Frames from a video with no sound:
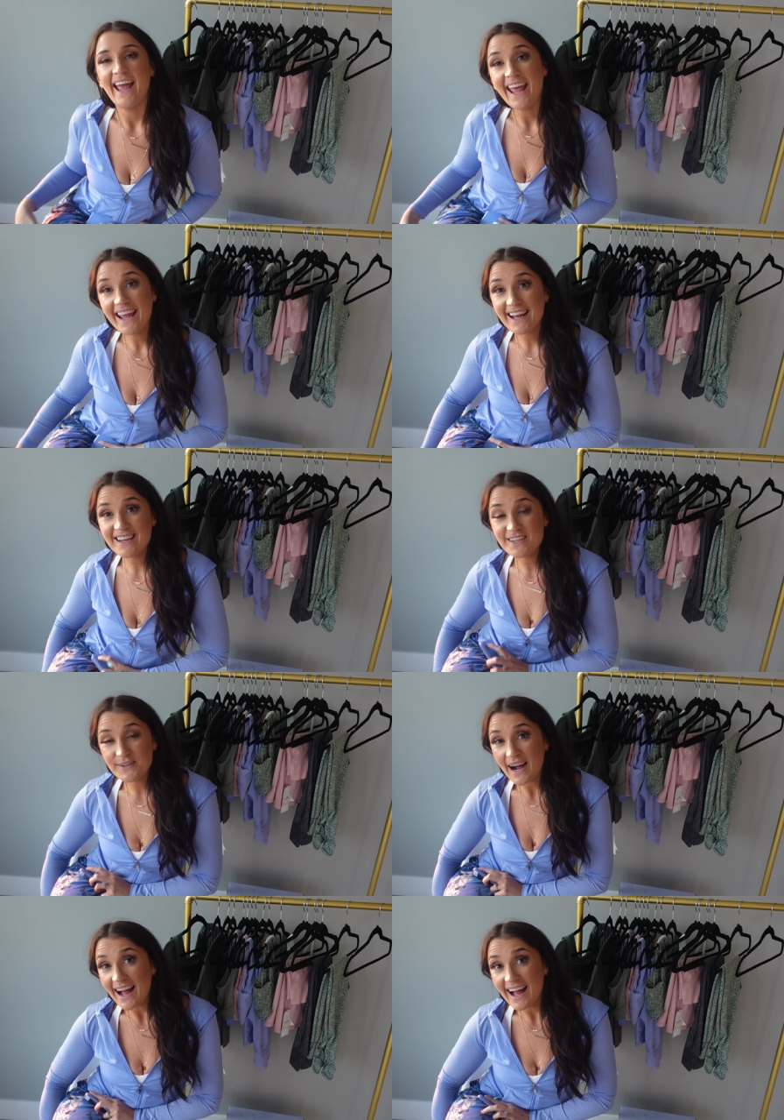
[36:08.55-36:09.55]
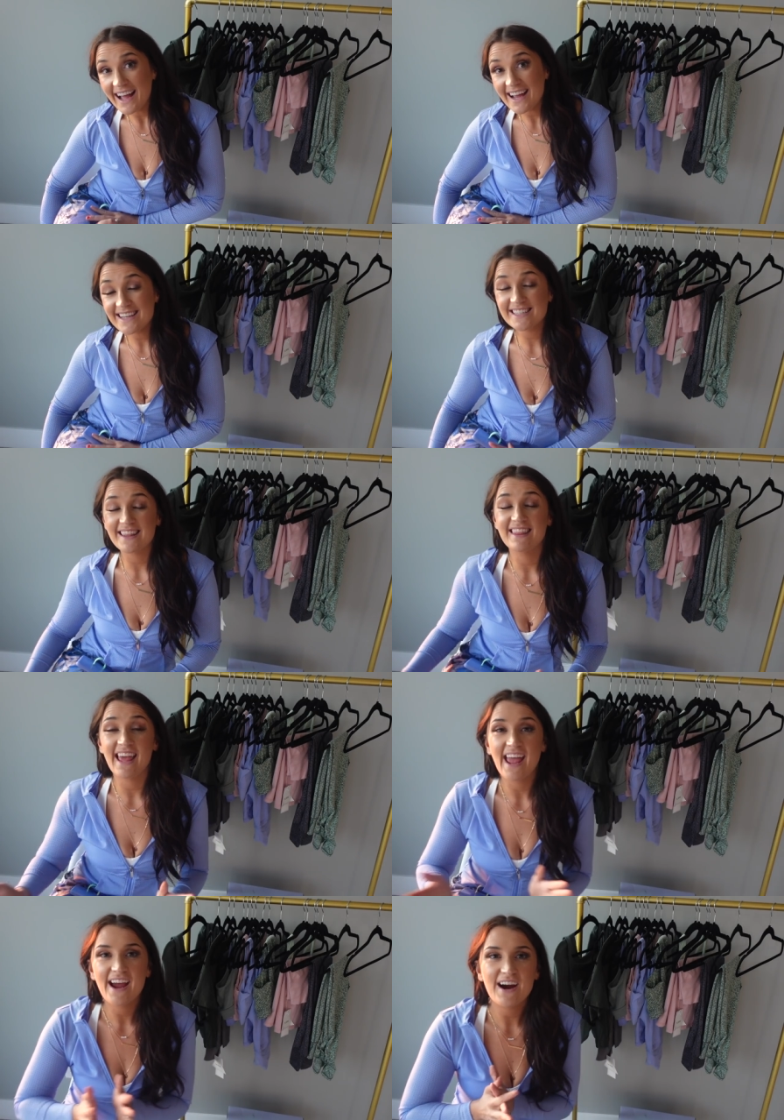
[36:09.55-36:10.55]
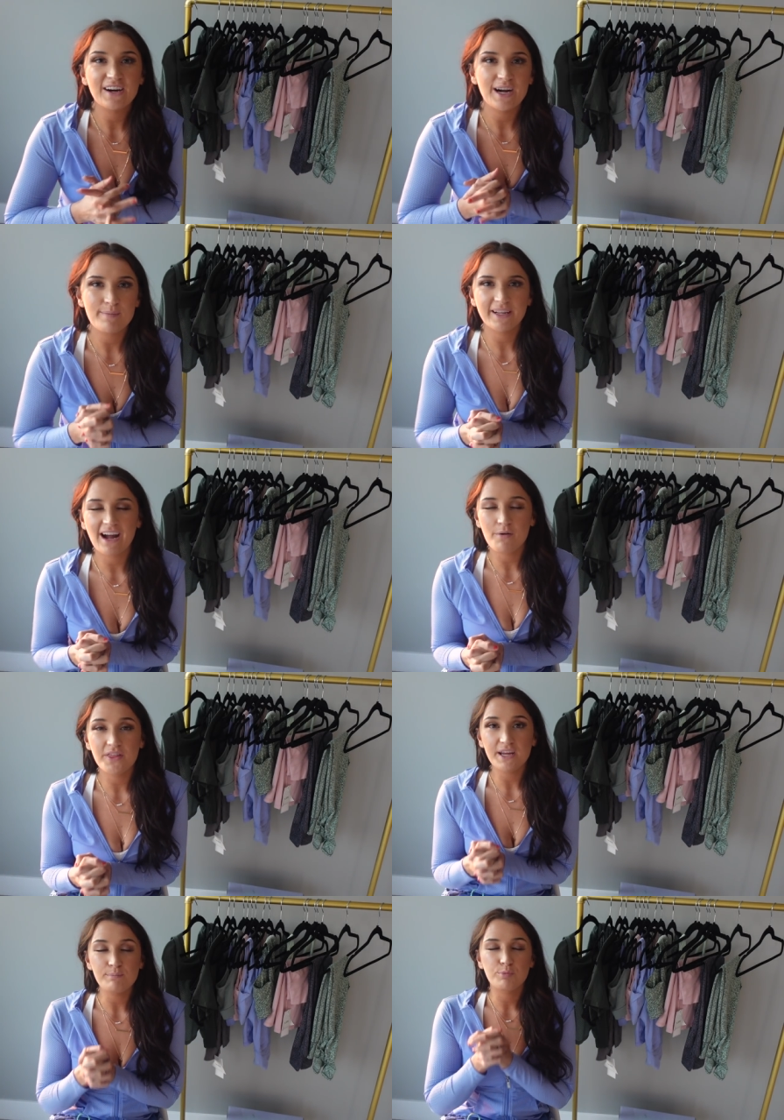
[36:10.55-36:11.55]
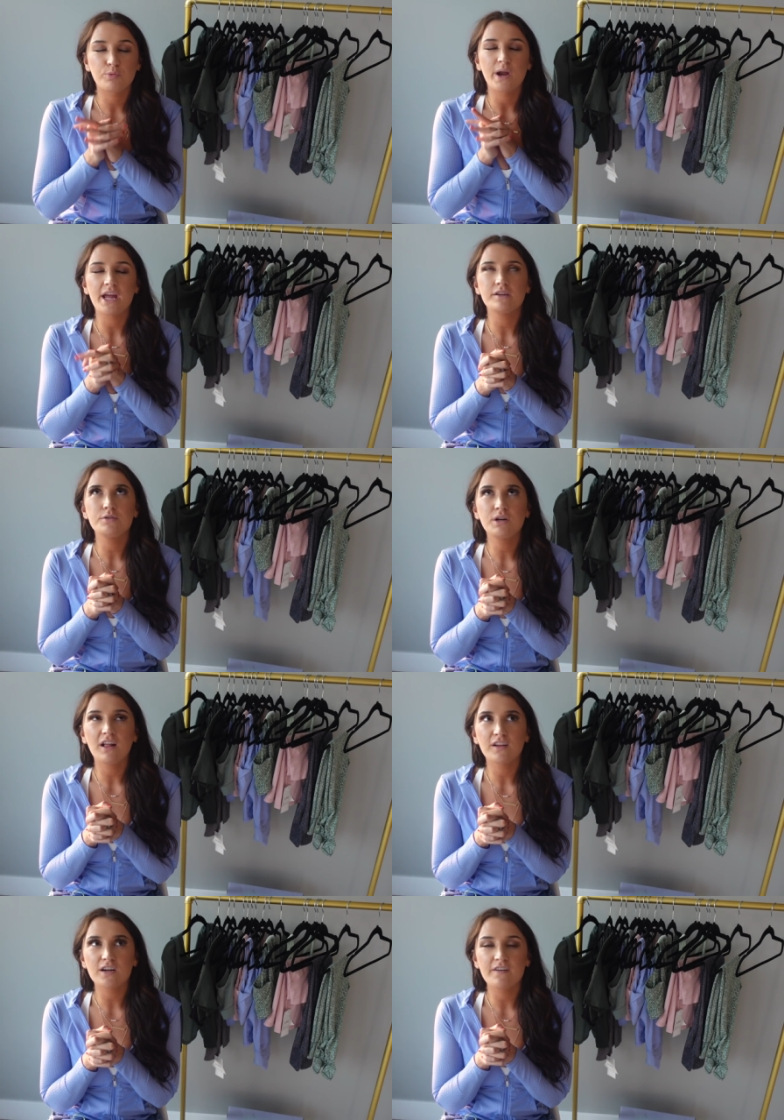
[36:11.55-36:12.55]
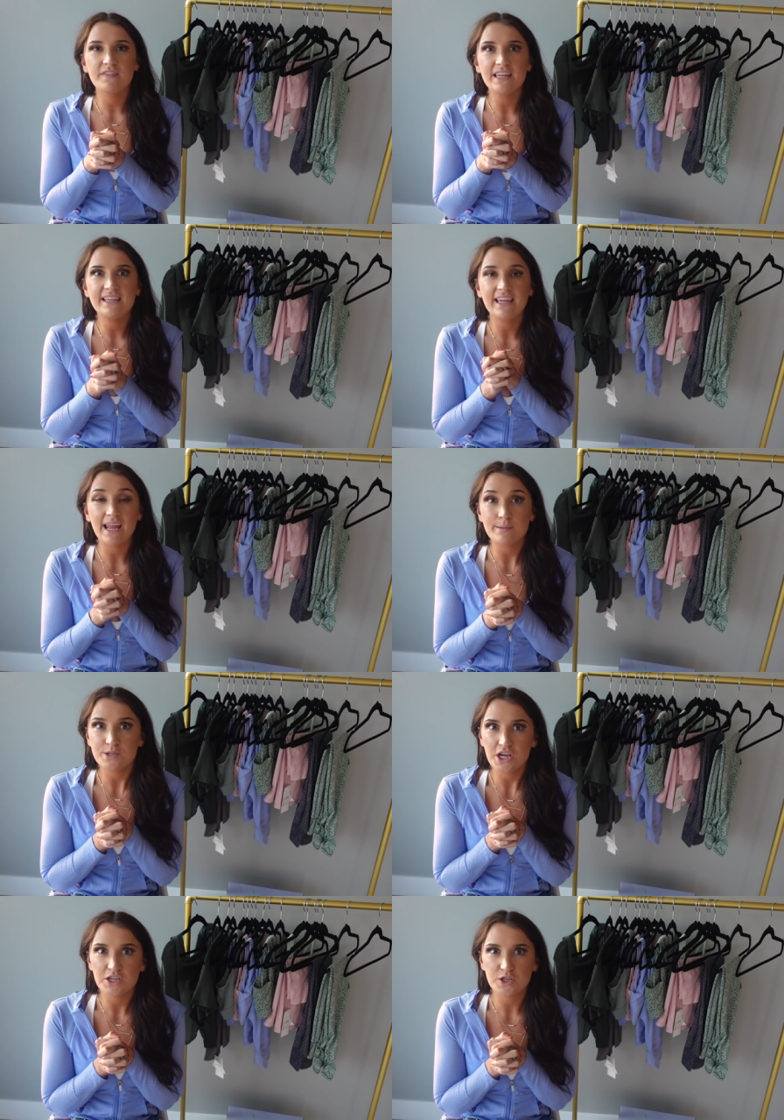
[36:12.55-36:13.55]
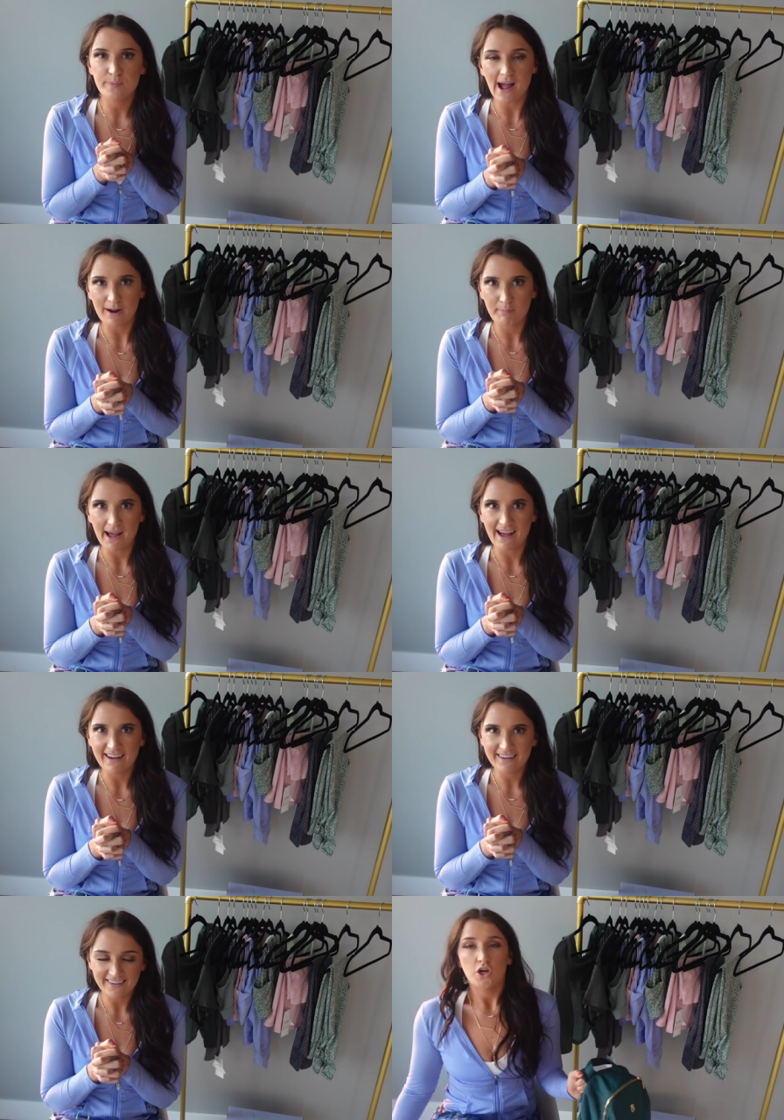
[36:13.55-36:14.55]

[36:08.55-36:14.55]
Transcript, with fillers: And you guys, they are coming out with a brand new color of the Game Changer backpack.